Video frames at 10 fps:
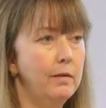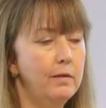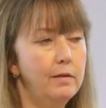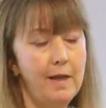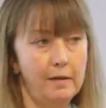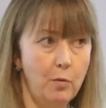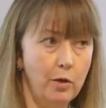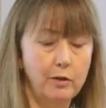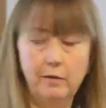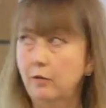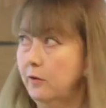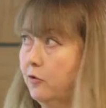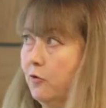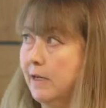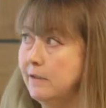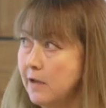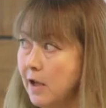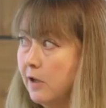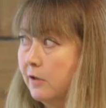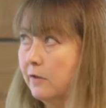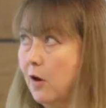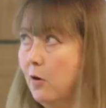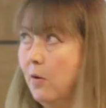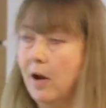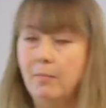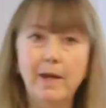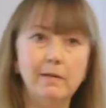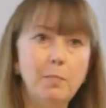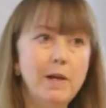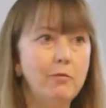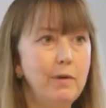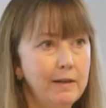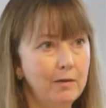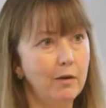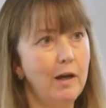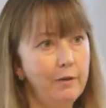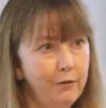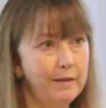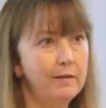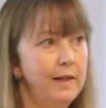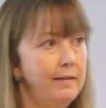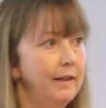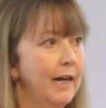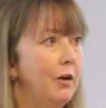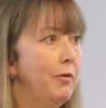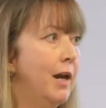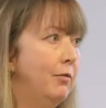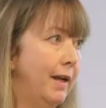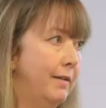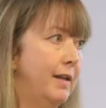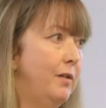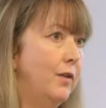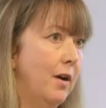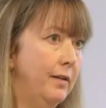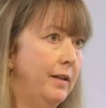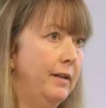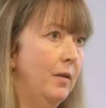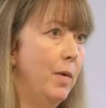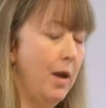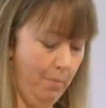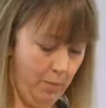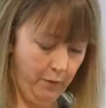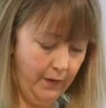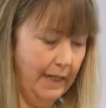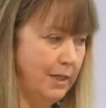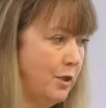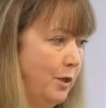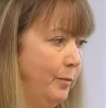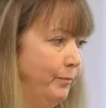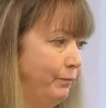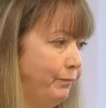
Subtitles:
sex workers on the street. So that's been a really sort of kind of fascinating area around safeguarding that we are moving into.